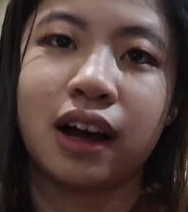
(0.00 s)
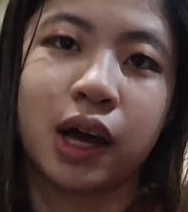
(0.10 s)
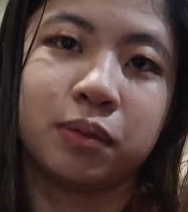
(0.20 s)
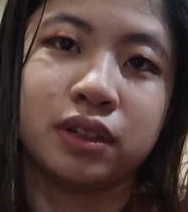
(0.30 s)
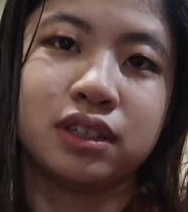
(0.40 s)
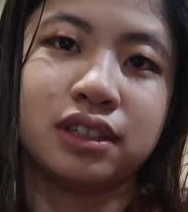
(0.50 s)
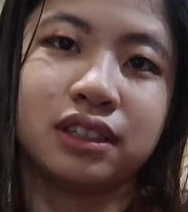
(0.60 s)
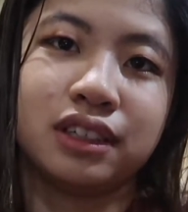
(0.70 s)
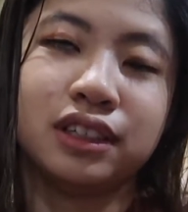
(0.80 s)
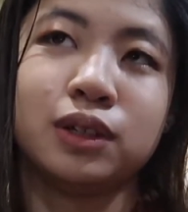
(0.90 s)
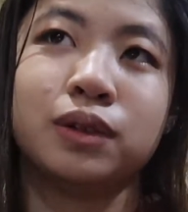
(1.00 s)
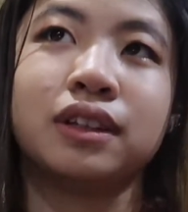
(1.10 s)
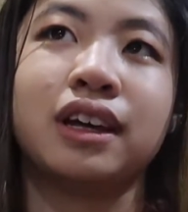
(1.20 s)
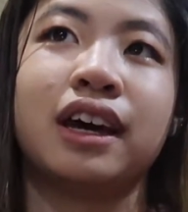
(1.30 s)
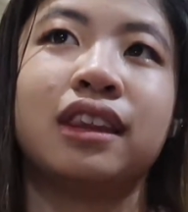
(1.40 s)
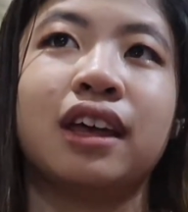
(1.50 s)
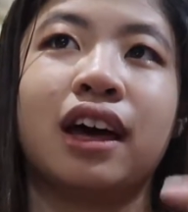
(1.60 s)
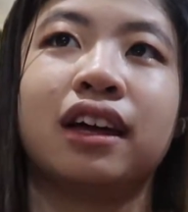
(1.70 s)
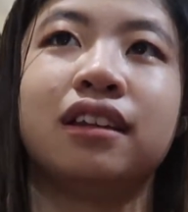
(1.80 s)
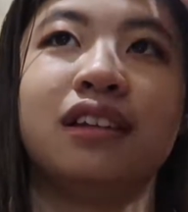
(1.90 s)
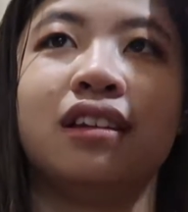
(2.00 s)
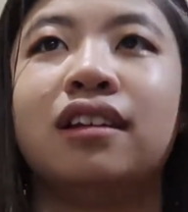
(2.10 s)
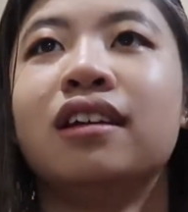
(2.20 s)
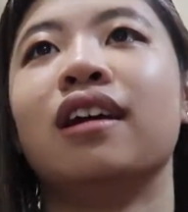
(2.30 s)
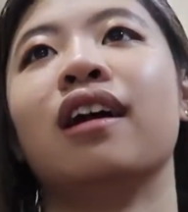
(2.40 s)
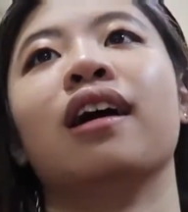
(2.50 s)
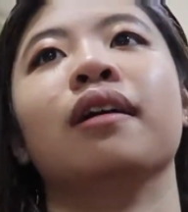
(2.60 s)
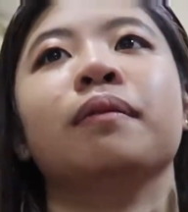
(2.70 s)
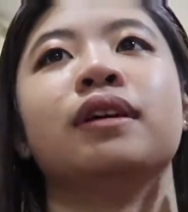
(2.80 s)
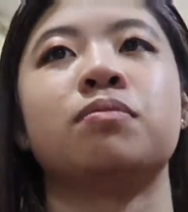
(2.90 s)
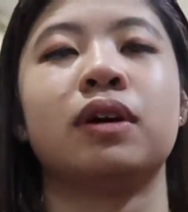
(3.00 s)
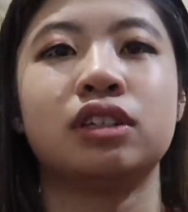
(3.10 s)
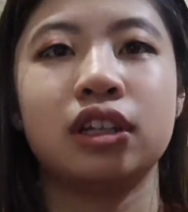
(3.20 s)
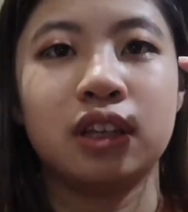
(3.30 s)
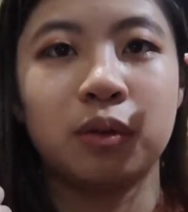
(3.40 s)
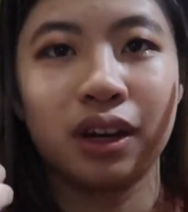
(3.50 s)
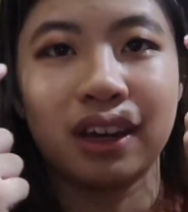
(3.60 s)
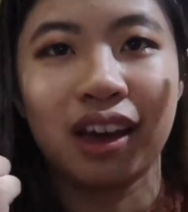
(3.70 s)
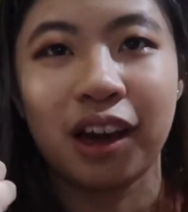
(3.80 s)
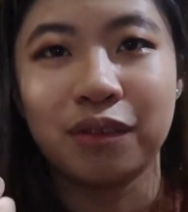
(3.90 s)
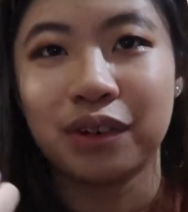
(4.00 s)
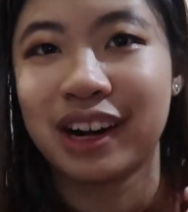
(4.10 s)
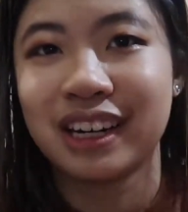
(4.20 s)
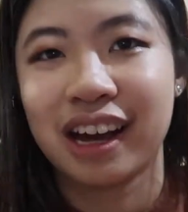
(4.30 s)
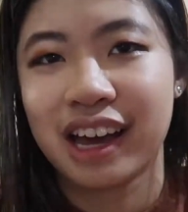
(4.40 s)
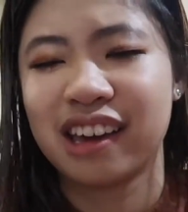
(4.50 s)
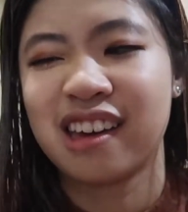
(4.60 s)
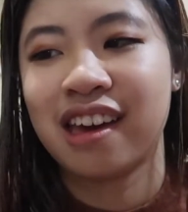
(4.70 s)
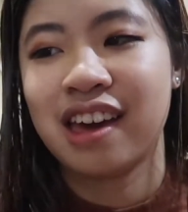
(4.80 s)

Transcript: I personally don't like that, especially when I have a red eye.